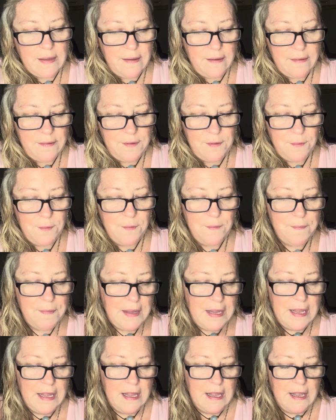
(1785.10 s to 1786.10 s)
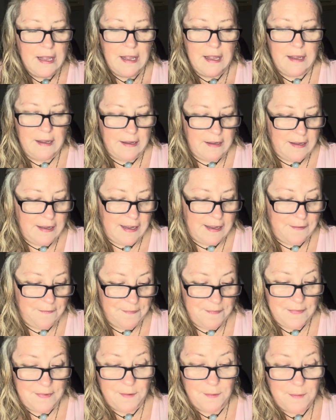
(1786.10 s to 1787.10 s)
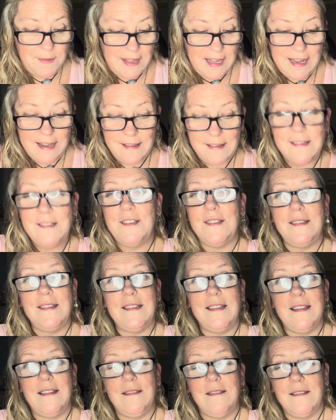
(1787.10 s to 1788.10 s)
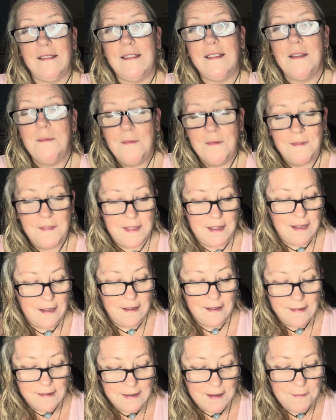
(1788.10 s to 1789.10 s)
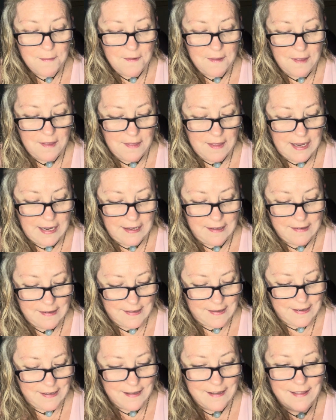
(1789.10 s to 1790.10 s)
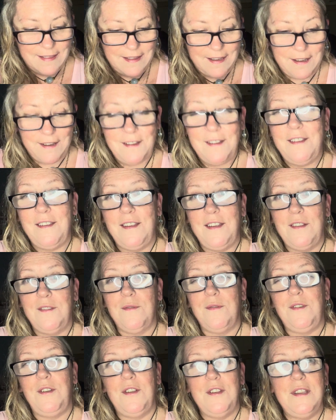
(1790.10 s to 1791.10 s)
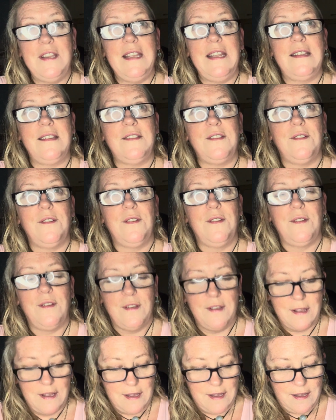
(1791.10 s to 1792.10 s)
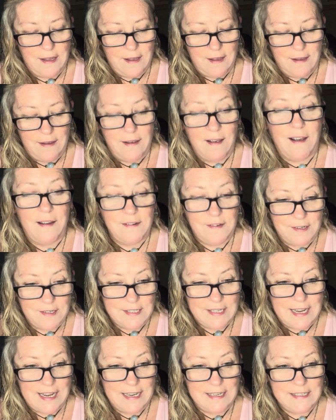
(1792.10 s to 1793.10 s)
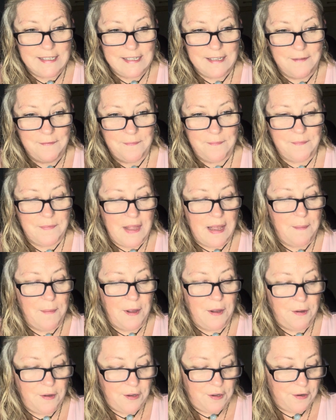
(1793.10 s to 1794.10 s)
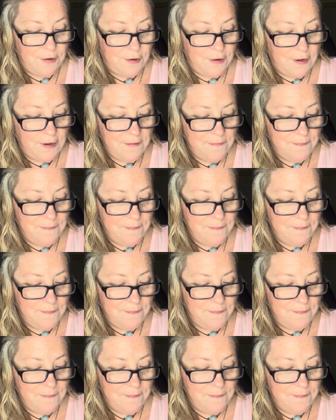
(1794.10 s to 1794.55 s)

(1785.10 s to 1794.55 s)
So that is just some of the things that you know you need to understand about your